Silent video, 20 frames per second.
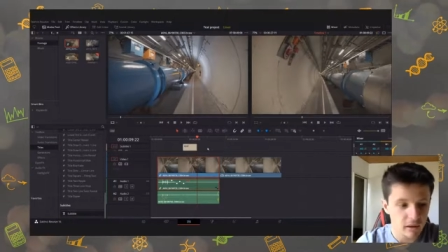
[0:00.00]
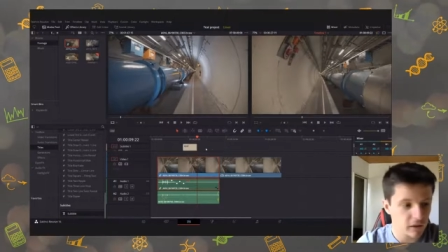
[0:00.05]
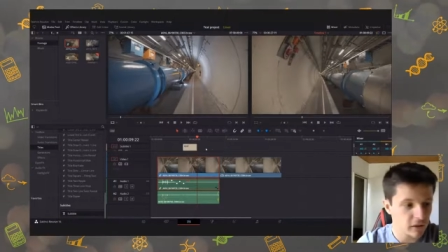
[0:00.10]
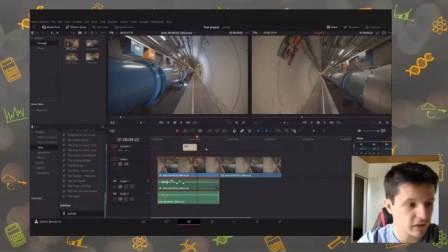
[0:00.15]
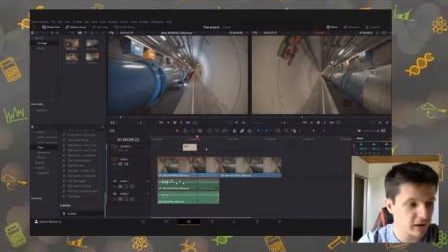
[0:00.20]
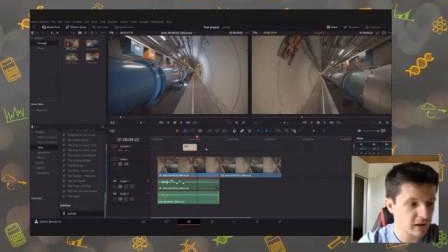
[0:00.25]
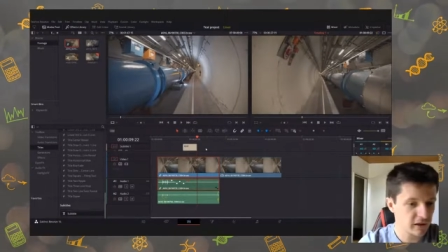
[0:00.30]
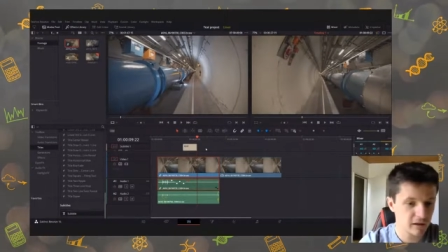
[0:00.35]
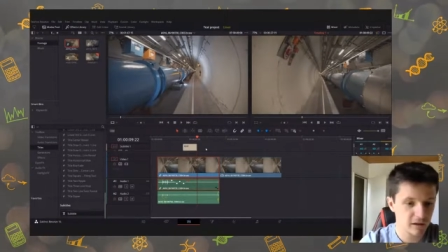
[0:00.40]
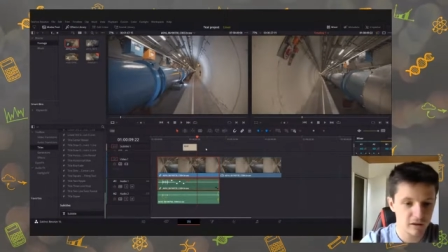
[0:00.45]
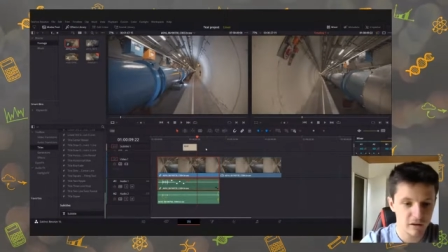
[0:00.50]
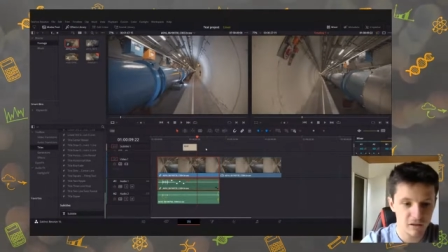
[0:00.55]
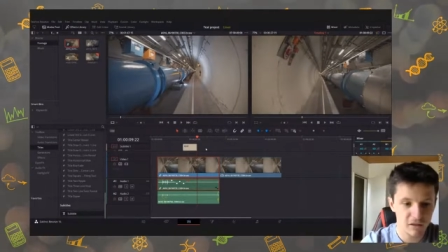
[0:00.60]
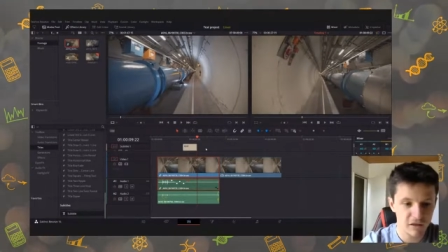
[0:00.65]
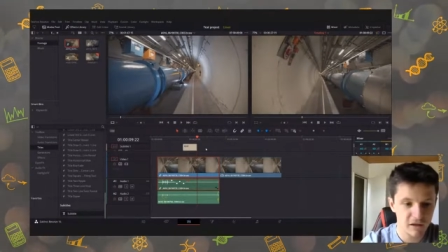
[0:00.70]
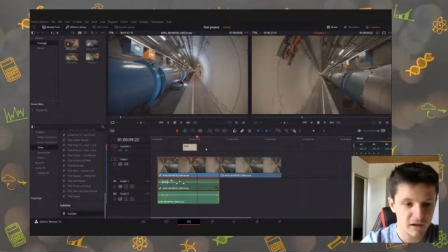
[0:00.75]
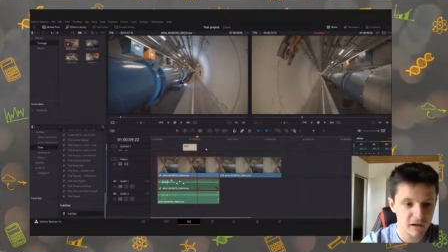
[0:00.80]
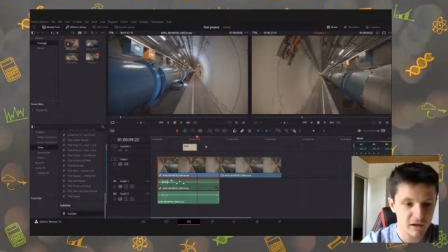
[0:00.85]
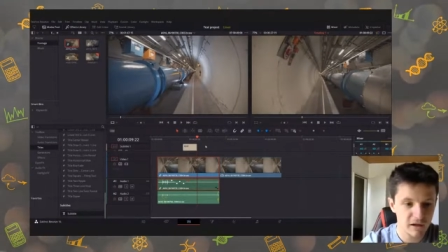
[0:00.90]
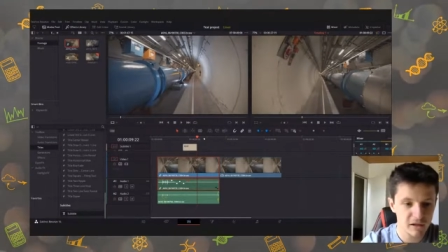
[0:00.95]
That I
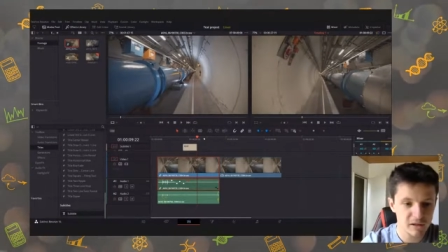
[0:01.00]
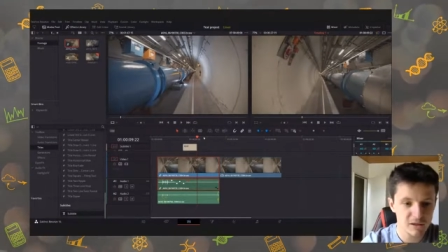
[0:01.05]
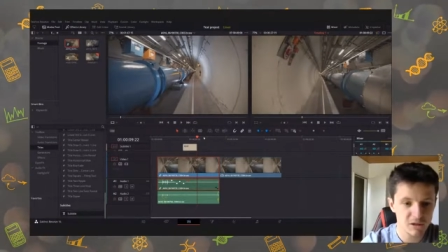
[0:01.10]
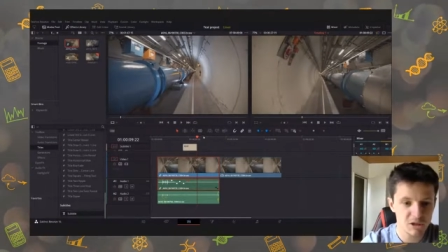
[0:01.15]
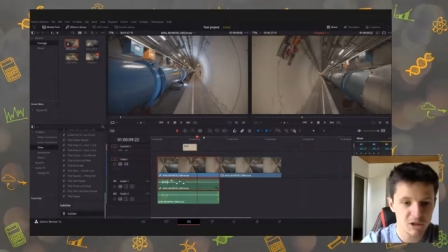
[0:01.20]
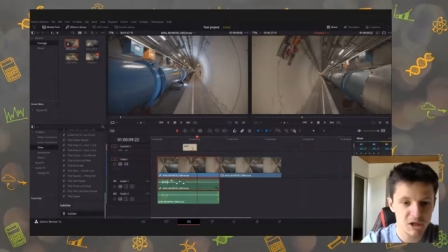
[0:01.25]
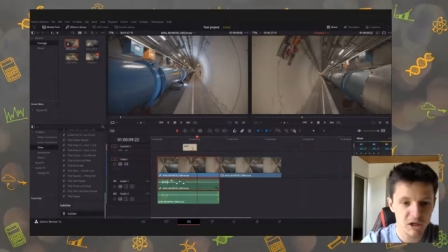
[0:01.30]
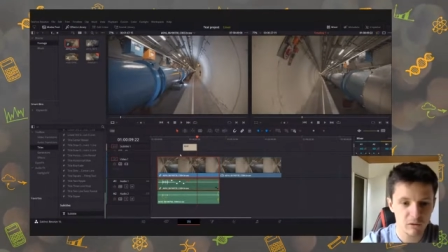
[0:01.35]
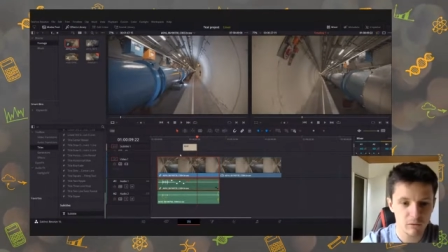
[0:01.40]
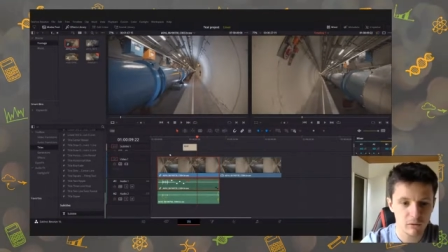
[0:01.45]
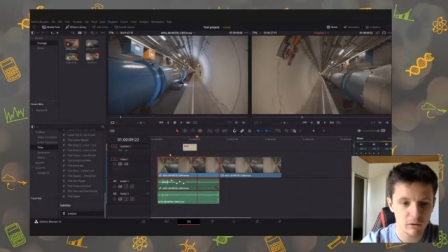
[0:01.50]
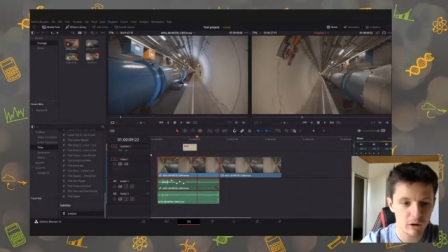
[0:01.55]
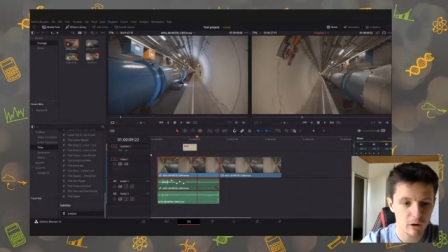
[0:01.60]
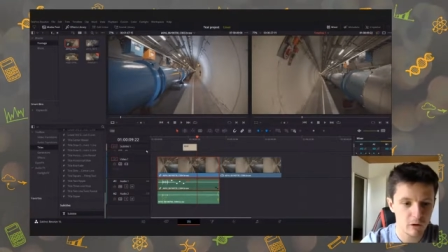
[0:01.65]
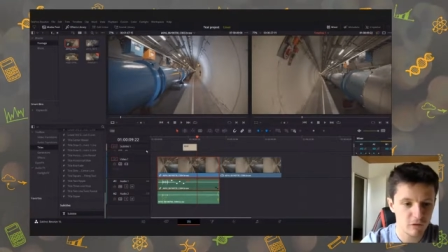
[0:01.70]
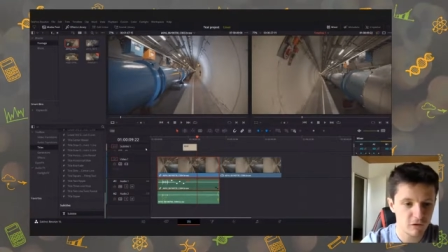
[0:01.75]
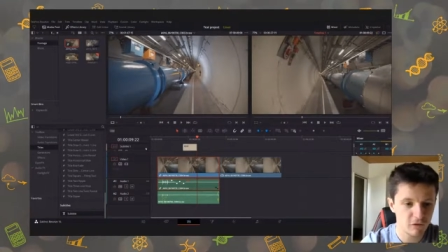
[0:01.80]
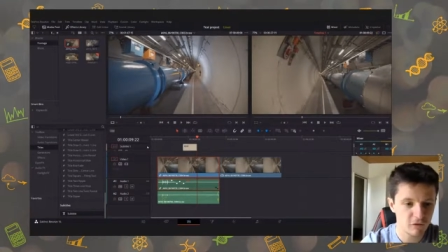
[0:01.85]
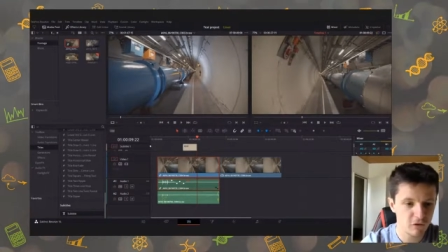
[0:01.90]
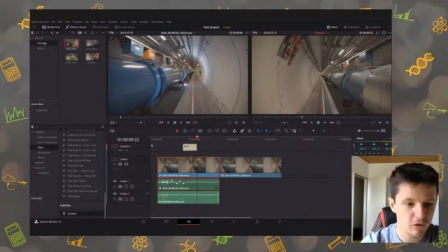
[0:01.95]
think is the general
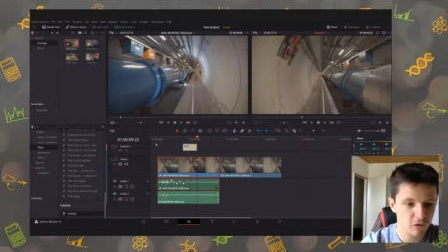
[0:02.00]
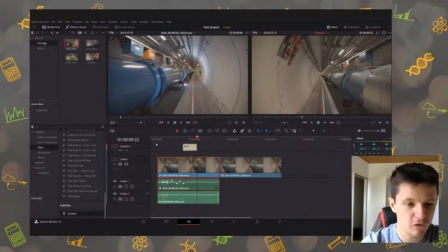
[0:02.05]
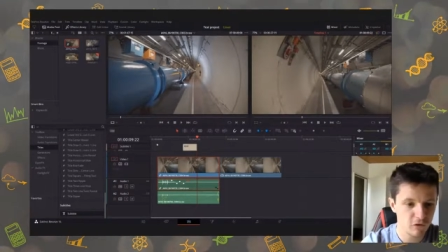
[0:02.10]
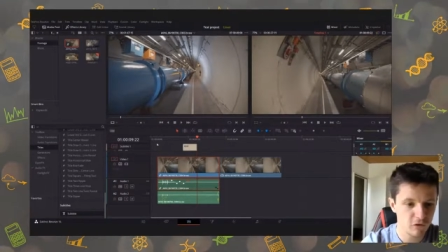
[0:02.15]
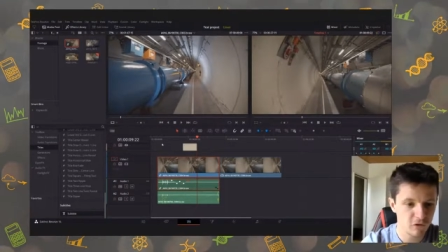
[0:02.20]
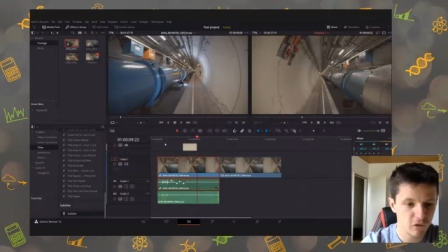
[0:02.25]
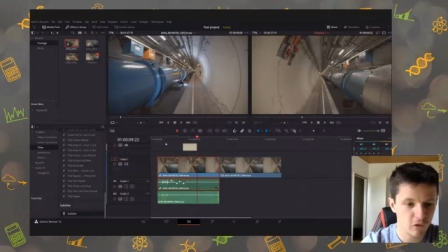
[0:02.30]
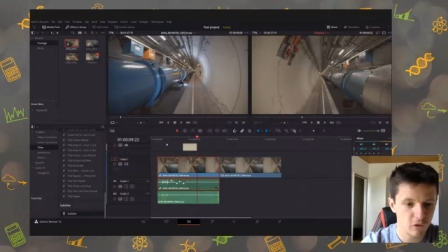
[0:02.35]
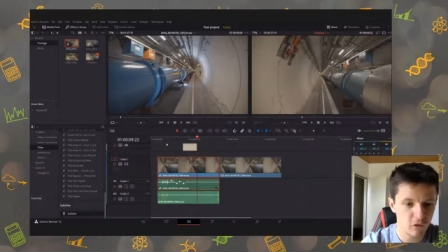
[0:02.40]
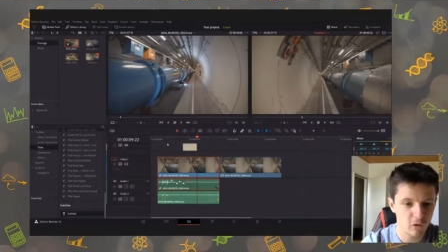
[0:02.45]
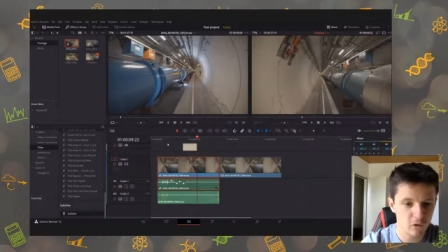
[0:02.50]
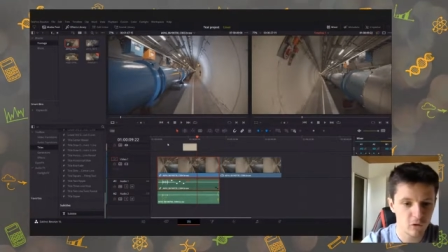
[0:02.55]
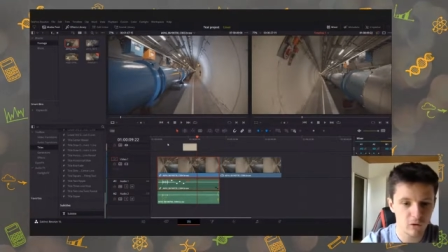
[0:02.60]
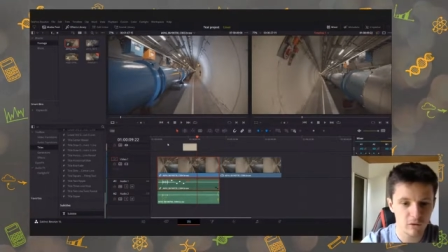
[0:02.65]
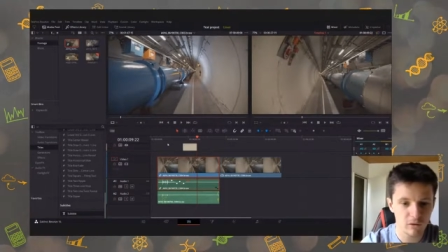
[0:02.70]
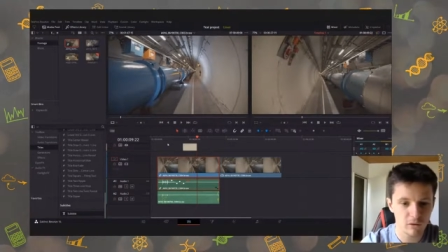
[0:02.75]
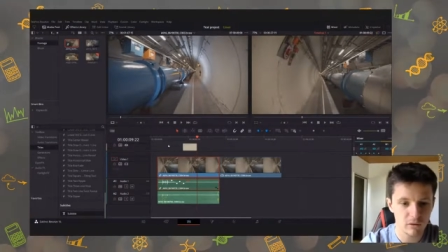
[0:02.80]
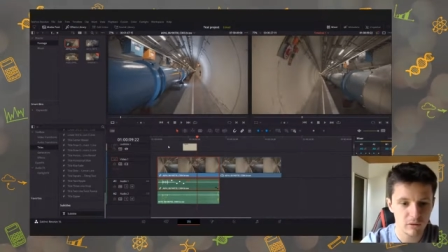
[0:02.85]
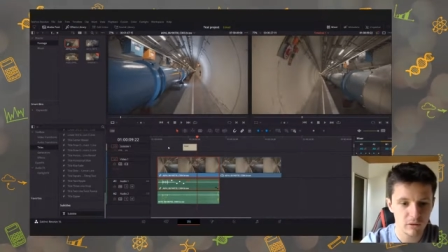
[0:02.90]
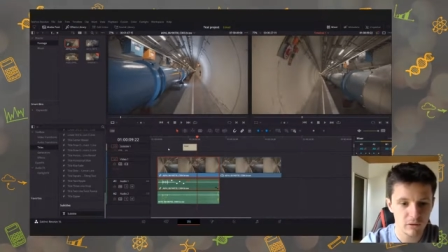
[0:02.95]
overview for